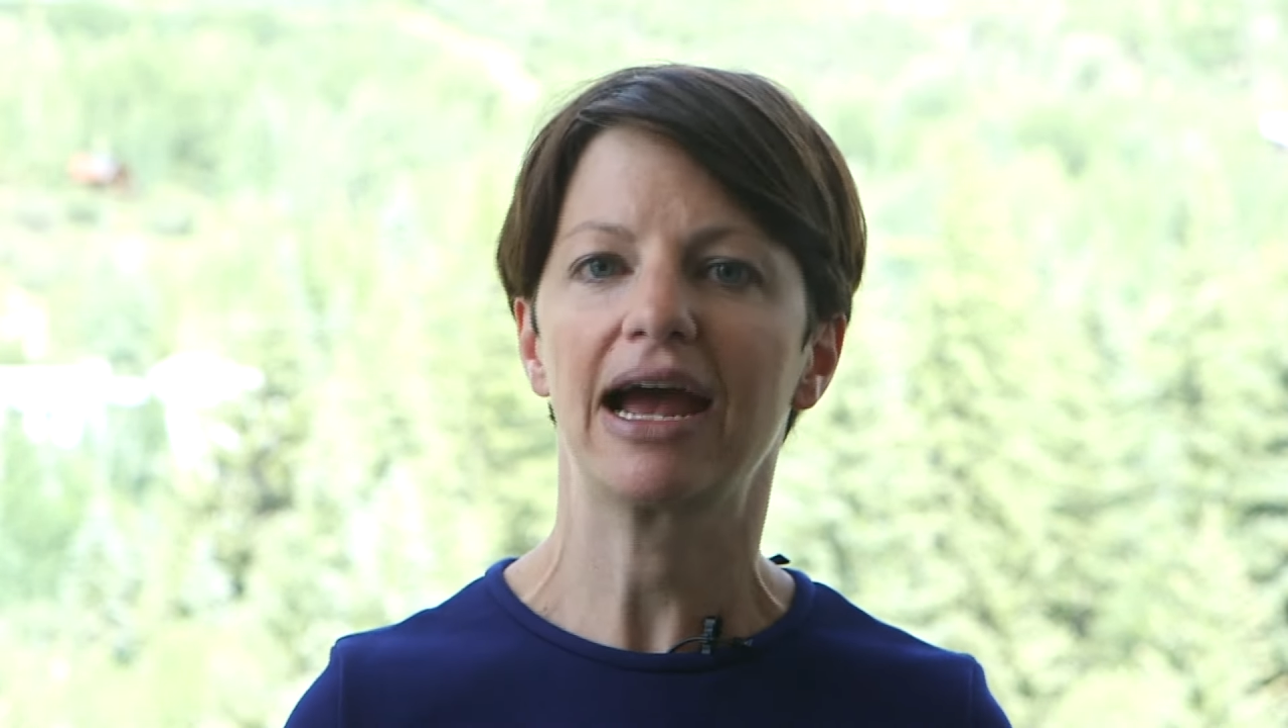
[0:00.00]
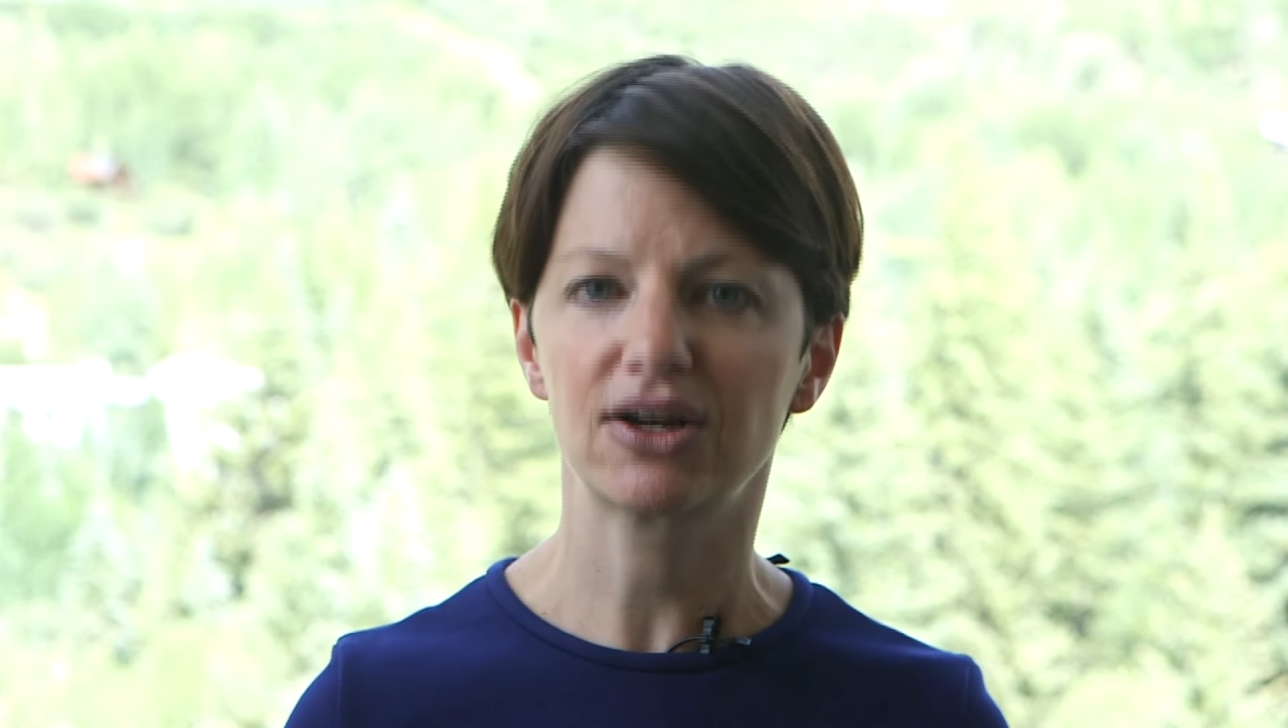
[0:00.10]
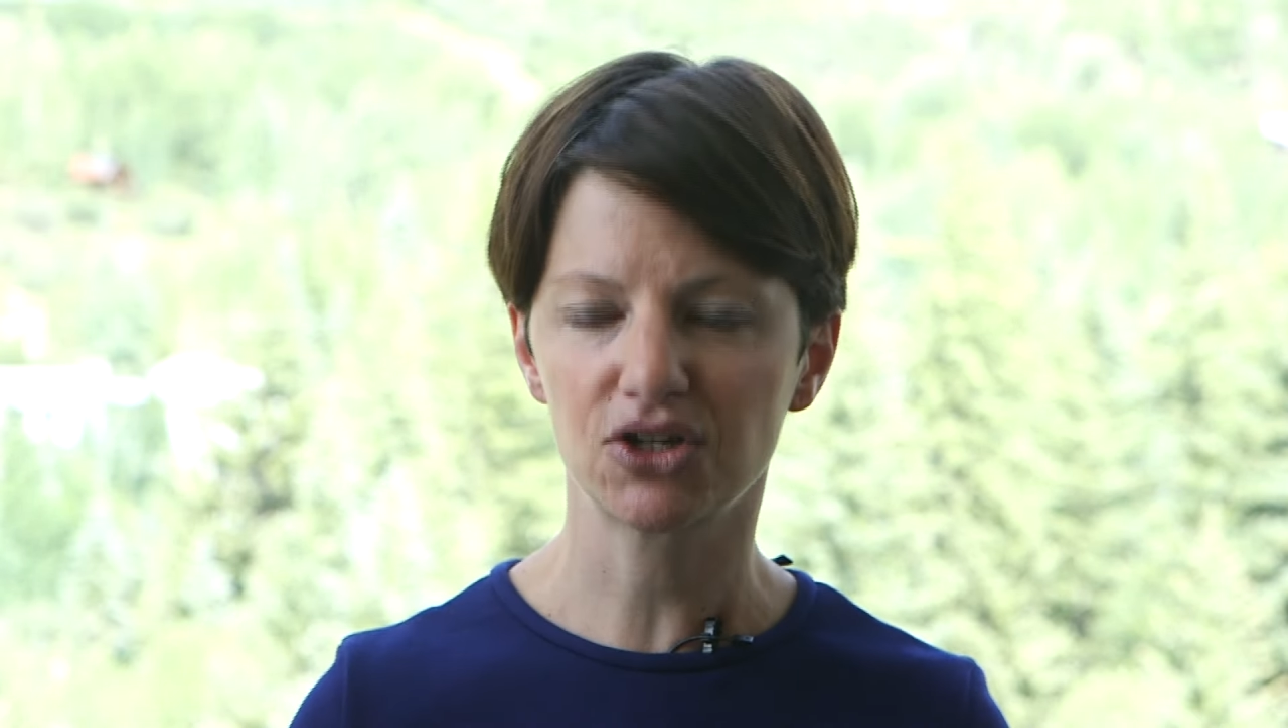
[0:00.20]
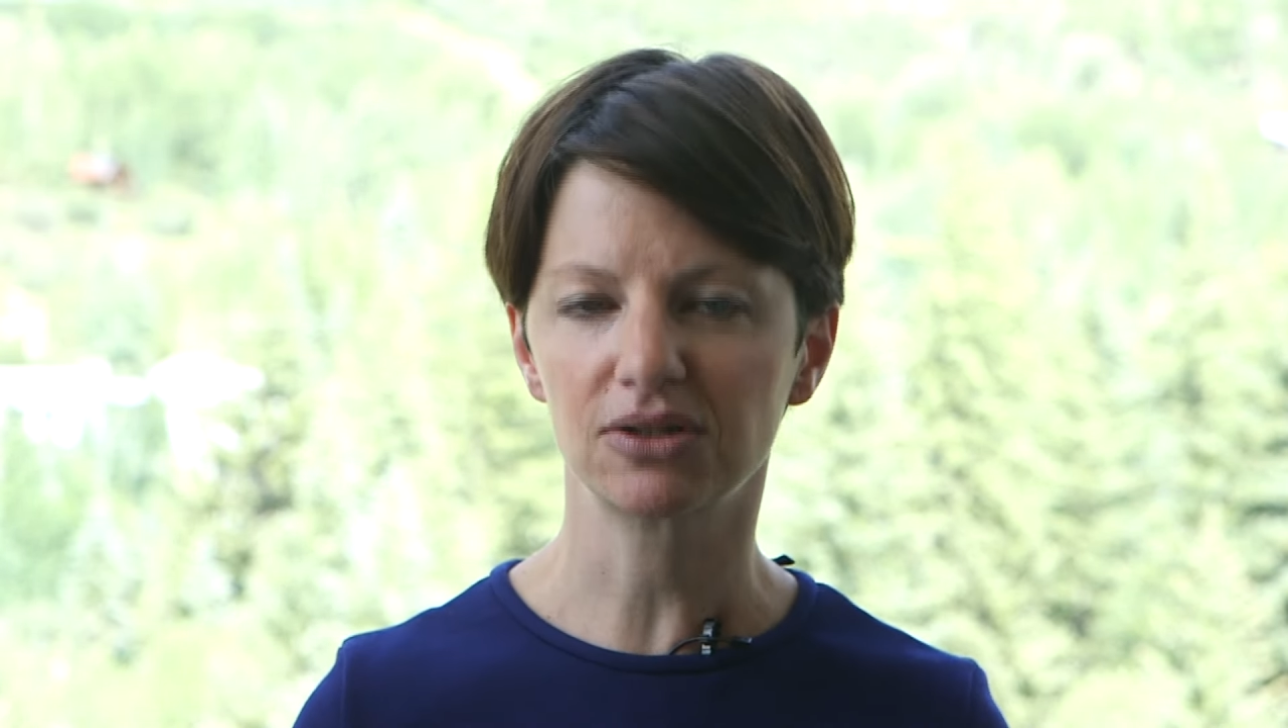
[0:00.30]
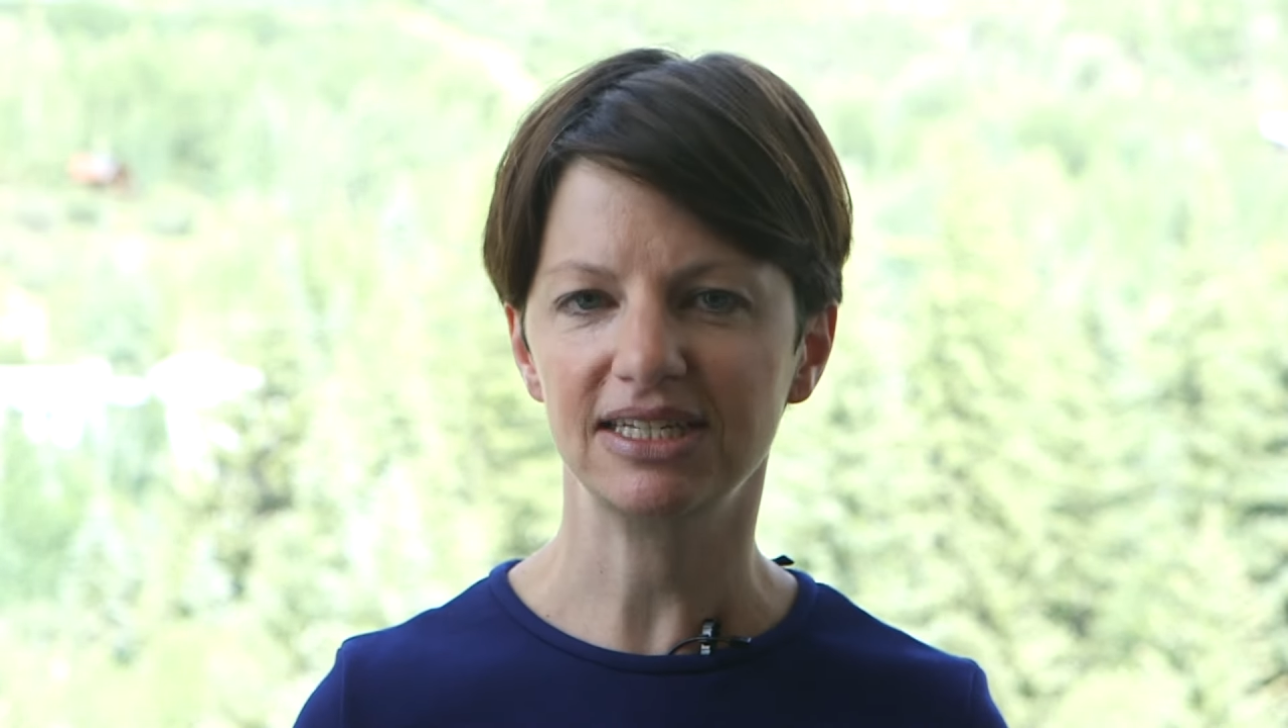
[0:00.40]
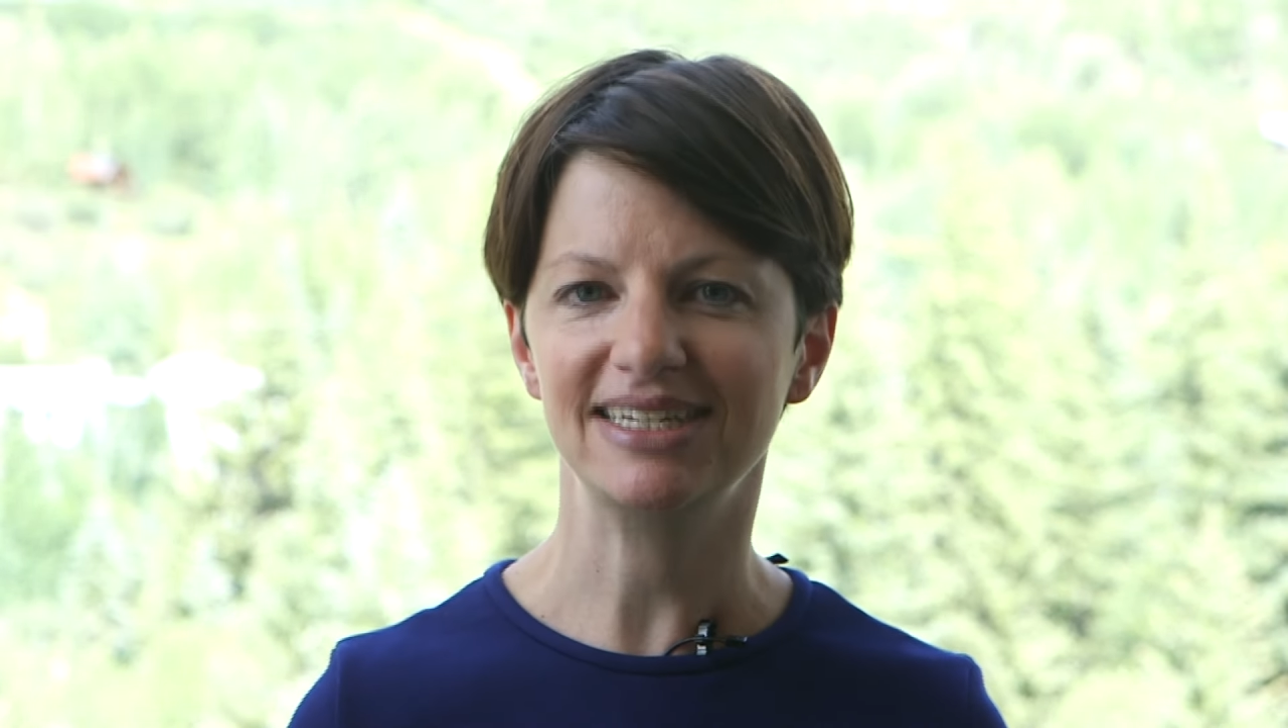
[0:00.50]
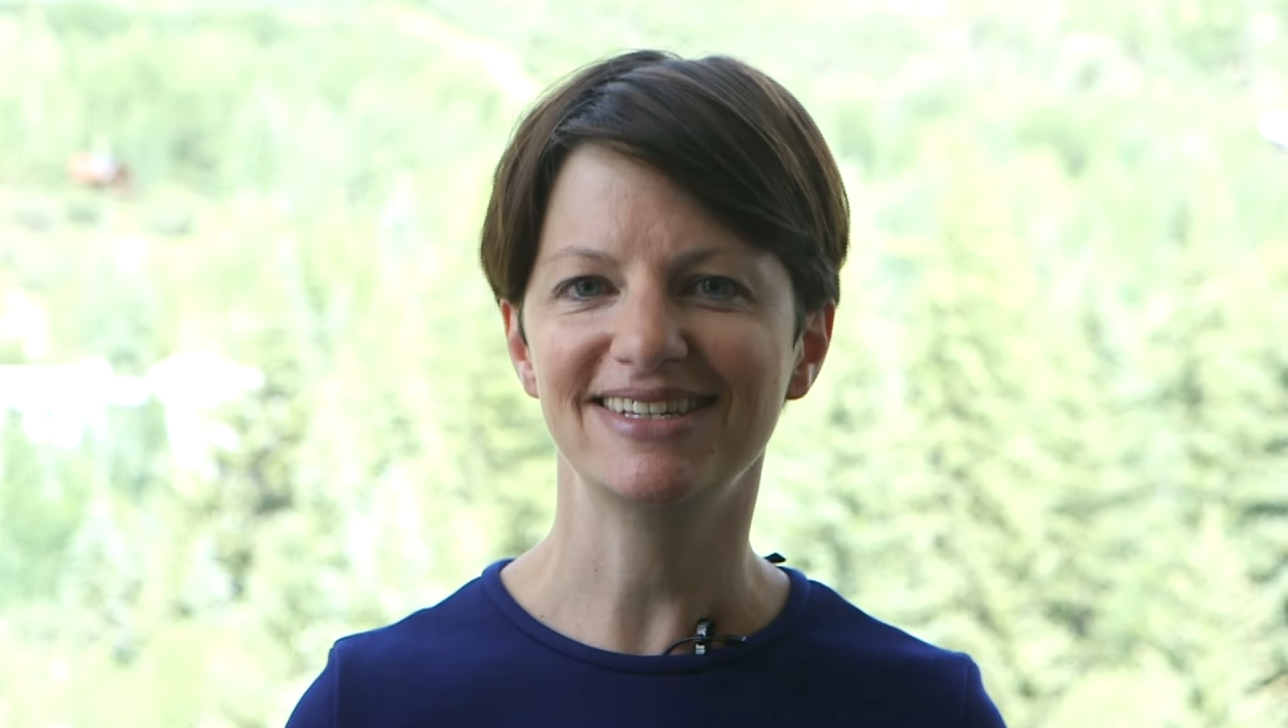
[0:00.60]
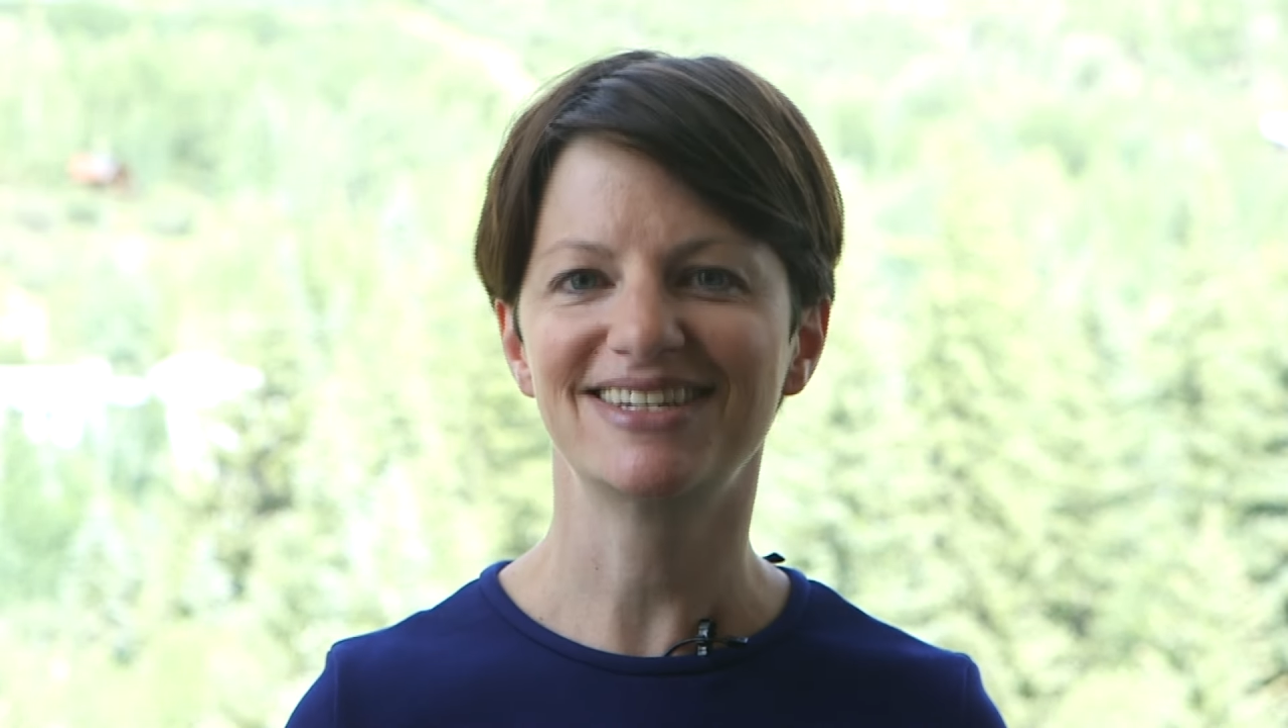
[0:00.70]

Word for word: actually